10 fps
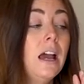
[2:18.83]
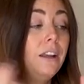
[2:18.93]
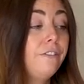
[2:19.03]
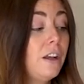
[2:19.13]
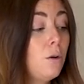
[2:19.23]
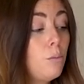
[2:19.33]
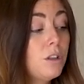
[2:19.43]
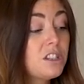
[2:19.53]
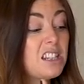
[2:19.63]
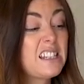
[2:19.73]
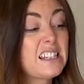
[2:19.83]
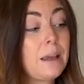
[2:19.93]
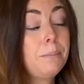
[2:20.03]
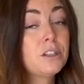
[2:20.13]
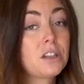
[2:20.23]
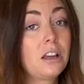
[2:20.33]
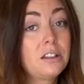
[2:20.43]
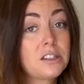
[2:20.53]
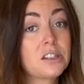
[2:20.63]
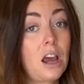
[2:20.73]
And if anyone wants to skip a
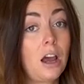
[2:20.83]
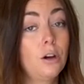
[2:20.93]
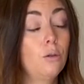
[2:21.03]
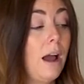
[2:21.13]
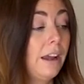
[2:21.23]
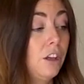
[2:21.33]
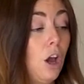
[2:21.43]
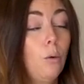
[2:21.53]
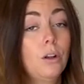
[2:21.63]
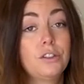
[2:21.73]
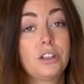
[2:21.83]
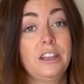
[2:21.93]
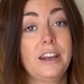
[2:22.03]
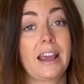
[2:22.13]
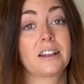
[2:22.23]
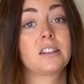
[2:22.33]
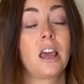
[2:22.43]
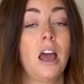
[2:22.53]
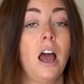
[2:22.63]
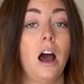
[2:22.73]
certain style and go on to the next,
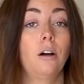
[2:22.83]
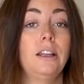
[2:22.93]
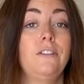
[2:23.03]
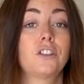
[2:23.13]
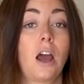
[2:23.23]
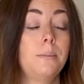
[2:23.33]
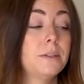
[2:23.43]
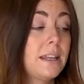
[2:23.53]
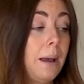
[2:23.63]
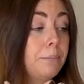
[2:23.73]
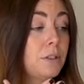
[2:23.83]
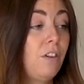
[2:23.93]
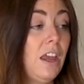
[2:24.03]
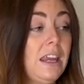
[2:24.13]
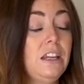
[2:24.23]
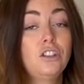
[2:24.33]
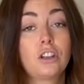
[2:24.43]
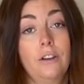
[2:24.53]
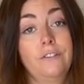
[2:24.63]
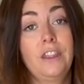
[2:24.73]
I'll leave timestamps for
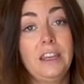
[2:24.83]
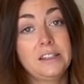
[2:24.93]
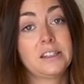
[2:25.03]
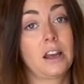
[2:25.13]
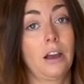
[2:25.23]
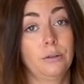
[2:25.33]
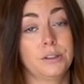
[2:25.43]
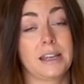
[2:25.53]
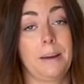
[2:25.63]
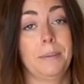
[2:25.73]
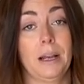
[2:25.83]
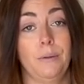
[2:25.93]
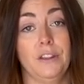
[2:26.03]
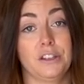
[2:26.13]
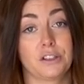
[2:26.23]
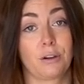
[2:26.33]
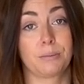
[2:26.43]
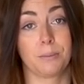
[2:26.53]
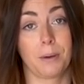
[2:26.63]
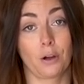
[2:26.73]
each of these styles down below in the
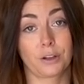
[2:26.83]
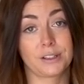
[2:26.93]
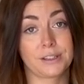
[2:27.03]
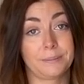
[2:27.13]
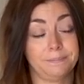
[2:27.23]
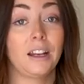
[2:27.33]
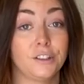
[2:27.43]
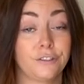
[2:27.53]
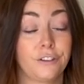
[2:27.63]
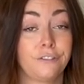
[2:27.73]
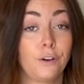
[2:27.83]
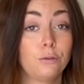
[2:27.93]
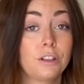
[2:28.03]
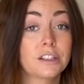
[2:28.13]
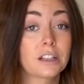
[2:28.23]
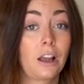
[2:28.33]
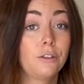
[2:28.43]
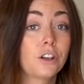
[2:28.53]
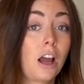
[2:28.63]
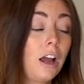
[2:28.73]
description box. And for full
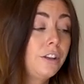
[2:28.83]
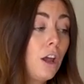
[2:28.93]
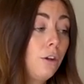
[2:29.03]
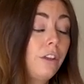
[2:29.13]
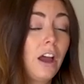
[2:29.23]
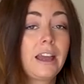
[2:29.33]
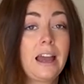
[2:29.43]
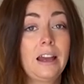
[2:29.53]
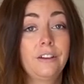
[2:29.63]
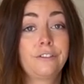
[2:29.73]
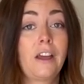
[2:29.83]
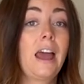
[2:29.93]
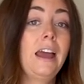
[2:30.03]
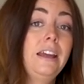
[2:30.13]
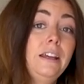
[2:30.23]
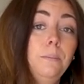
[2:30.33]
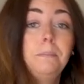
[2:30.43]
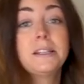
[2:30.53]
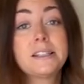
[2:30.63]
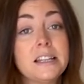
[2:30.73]
disclosure, I know that I have a
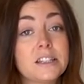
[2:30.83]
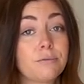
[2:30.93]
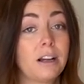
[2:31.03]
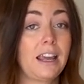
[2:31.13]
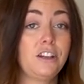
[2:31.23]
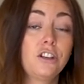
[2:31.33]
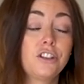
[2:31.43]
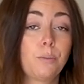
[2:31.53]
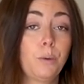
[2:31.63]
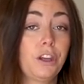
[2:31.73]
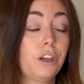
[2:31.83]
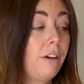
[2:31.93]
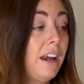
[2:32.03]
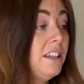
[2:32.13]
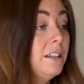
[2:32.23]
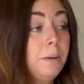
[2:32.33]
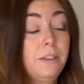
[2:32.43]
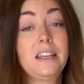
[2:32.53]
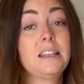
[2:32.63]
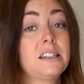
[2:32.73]
business relationship with The Curated,
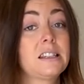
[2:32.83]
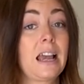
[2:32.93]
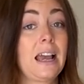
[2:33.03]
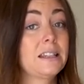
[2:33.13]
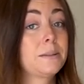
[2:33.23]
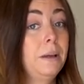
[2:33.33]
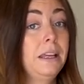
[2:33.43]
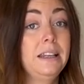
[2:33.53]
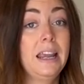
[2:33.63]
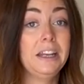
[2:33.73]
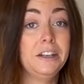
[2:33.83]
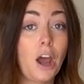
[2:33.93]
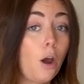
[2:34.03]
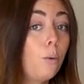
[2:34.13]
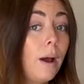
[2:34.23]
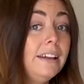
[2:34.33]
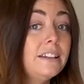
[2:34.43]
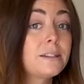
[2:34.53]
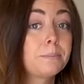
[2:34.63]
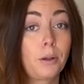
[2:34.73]
but this has been in no way
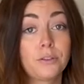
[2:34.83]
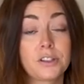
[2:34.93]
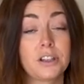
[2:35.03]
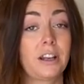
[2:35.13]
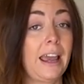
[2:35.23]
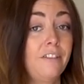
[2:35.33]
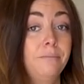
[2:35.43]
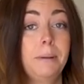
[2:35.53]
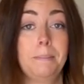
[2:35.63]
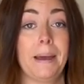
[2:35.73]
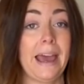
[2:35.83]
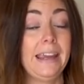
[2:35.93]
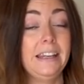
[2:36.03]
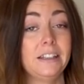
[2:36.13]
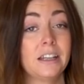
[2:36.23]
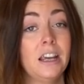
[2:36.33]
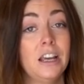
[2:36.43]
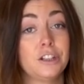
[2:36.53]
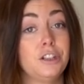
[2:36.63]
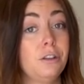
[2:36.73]
sponsored. I haven't been paid
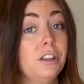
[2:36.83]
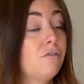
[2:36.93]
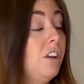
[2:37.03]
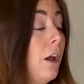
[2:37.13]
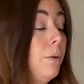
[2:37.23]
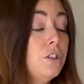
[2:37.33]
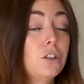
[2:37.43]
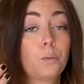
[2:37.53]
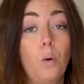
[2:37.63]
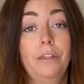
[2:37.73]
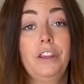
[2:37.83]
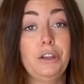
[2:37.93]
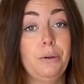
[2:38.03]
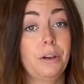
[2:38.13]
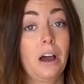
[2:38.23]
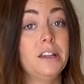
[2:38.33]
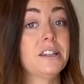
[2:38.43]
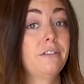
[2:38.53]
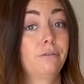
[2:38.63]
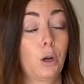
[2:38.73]
to do this video. It's just one that you
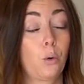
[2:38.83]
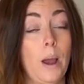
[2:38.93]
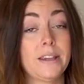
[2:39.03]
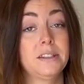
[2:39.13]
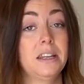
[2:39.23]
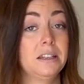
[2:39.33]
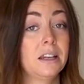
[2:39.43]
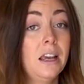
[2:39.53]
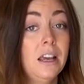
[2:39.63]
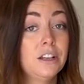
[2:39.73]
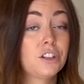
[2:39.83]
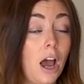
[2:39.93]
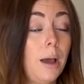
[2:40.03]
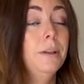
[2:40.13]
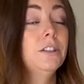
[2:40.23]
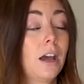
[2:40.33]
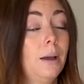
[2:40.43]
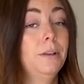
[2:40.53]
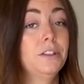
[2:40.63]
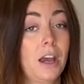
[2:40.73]
guys have requested time and
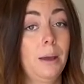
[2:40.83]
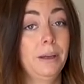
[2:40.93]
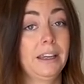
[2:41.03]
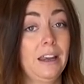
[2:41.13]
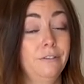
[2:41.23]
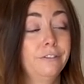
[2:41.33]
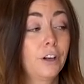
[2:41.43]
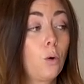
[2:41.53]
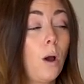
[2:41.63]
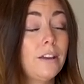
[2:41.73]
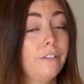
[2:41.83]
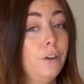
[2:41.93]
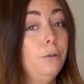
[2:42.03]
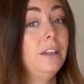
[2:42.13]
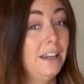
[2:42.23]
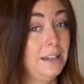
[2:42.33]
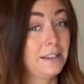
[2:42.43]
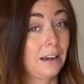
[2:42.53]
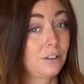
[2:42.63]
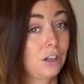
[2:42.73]
time and time again for quite a few
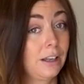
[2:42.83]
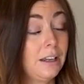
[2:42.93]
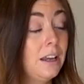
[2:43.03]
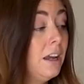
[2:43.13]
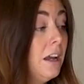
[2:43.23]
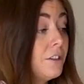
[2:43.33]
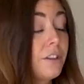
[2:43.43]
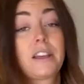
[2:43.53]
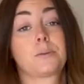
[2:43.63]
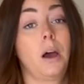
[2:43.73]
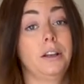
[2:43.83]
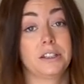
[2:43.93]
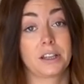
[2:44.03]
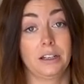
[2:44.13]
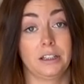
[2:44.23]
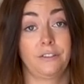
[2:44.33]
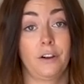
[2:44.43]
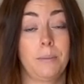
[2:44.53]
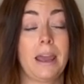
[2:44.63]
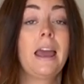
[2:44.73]
years, actually. So that's why I decided to
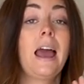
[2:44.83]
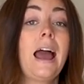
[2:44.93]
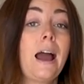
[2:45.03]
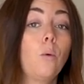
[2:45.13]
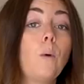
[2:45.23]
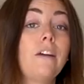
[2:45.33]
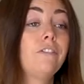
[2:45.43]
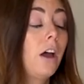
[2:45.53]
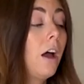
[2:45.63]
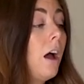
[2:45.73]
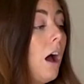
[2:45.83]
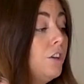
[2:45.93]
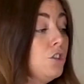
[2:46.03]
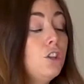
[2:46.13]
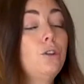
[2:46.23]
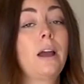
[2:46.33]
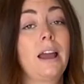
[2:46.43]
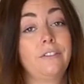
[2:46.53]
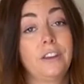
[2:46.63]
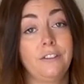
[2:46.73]
film it. However, I do
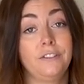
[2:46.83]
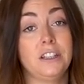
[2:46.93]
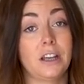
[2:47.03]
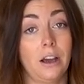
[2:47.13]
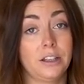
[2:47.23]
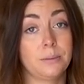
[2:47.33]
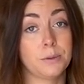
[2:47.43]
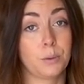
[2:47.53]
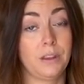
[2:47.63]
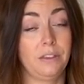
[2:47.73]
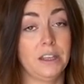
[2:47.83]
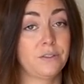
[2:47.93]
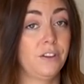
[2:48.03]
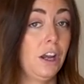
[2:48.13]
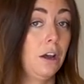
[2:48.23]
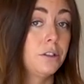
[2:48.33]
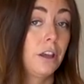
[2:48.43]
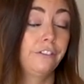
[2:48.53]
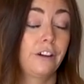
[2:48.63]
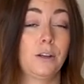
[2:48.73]
have gifted items within this video.
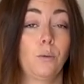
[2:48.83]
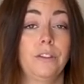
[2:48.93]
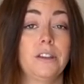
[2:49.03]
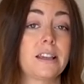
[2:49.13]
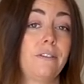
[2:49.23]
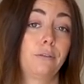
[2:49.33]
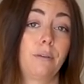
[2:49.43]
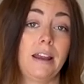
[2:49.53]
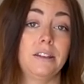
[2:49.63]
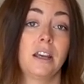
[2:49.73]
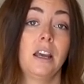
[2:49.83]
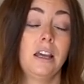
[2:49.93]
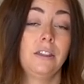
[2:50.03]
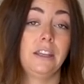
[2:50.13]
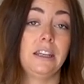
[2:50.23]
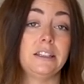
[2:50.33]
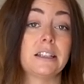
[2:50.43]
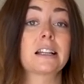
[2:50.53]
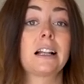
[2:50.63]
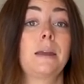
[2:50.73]
So for anyone that's ever read the
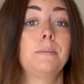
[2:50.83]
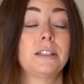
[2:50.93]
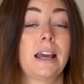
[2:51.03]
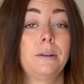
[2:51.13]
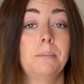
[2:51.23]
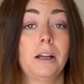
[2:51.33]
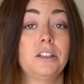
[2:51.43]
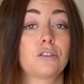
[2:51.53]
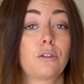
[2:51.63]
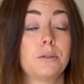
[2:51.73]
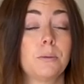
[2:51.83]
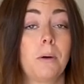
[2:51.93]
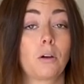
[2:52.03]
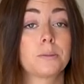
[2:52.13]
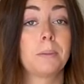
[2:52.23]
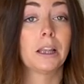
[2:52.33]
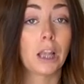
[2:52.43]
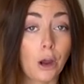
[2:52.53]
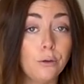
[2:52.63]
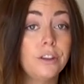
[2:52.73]
disclaimer down in my description box
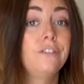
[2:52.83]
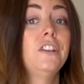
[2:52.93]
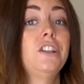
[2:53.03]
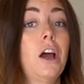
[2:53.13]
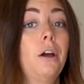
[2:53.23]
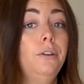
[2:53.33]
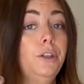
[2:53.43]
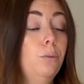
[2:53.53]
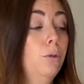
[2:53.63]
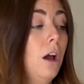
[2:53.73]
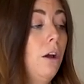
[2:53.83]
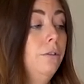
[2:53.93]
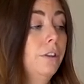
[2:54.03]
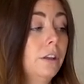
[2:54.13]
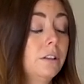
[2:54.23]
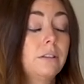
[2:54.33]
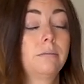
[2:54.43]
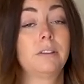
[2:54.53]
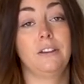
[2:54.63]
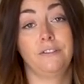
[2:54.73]
below the video, you will know that
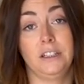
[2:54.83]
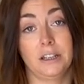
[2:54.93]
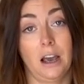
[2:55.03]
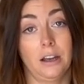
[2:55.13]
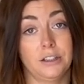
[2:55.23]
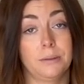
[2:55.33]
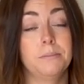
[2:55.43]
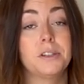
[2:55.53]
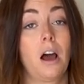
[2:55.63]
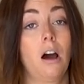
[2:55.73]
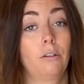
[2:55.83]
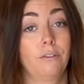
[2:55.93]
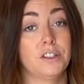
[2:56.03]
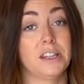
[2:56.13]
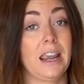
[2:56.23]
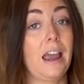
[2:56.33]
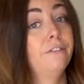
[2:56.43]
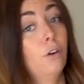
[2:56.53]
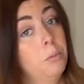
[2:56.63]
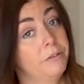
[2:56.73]
gifted items are obviously a
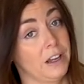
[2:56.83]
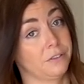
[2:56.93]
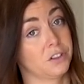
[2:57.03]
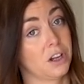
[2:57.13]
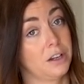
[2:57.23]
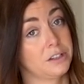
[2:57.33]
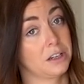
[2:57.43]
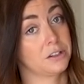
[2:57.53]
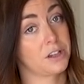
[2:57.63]
form of advertising.